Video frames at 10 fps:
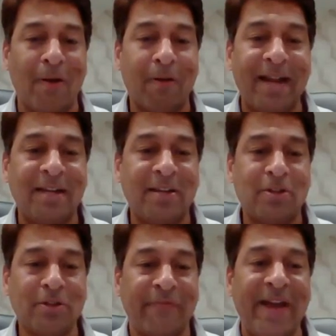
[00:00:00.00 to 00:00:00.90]
all right.
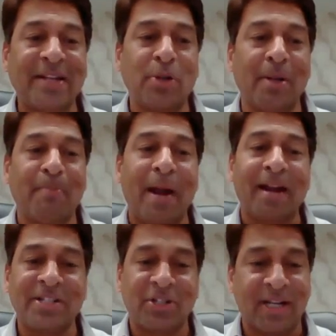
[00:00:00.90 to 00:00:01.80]
So factual
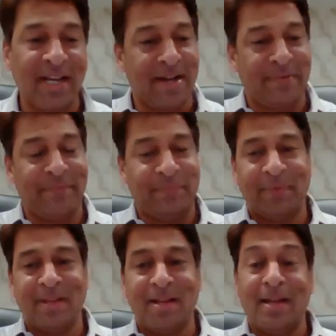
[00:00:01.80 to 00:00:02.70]
part is clear.
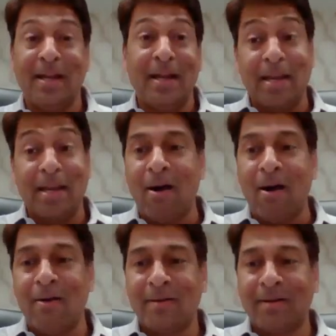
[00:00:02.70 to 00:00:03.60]

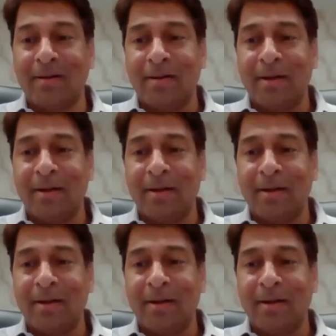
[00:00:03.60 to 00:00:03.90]
Now,